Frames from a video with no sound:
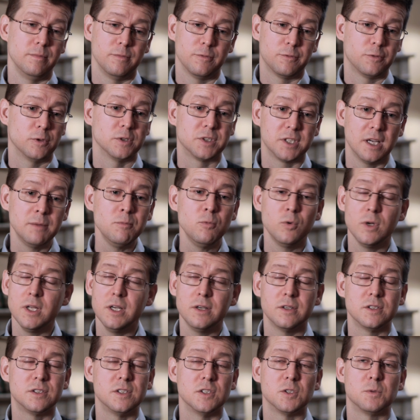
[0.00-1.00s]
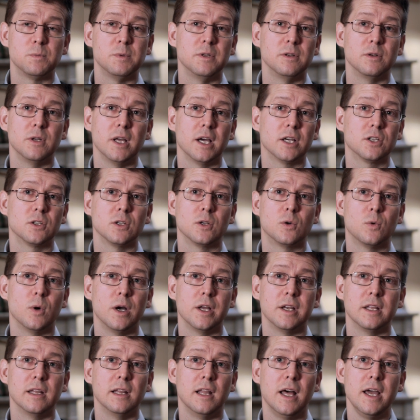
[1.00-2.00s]
for some readers, has been actually
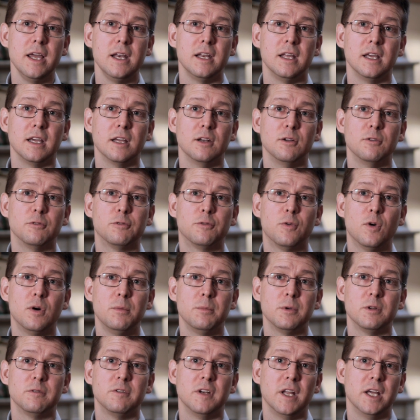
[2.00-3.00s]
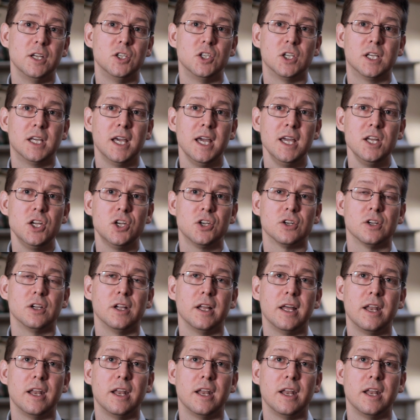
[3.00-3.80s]
quite enlightening and informative and educational.